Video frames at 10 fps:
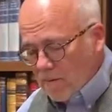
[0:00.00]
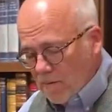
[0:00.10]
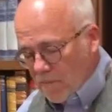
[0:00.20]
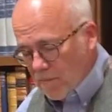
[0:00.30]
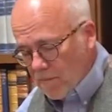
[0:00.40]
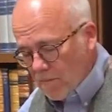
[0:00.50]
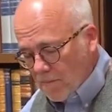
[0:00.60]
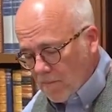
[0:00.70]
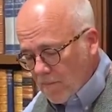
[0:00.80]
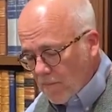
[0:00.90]

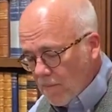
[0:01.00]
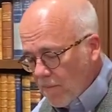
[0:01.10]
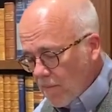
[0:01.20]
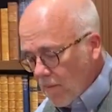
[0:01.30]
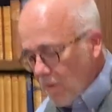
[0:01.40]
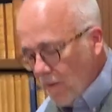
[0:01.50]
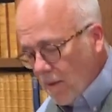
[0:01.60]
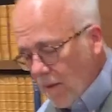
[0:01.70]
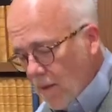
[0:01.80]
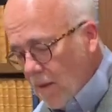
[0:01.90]

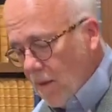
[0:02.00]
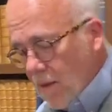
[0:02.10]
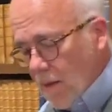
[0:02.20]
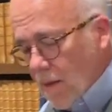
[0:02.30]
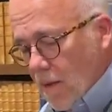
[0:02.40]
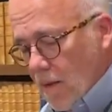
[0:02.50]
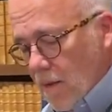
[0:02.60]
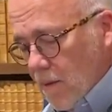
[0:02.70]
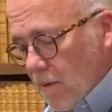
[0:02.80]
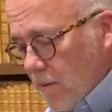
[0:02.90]

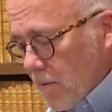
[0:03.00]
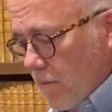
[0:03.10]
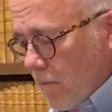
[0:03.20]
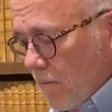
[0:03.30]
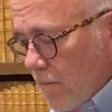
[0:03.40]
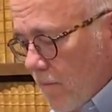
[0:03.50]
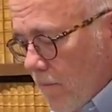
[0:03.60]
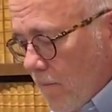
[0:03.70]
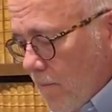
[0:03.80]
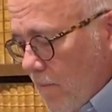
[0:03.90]

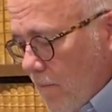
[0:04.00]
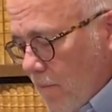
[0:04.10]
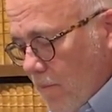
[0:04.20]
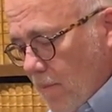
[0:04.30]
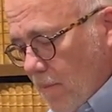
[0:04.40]
[no speech]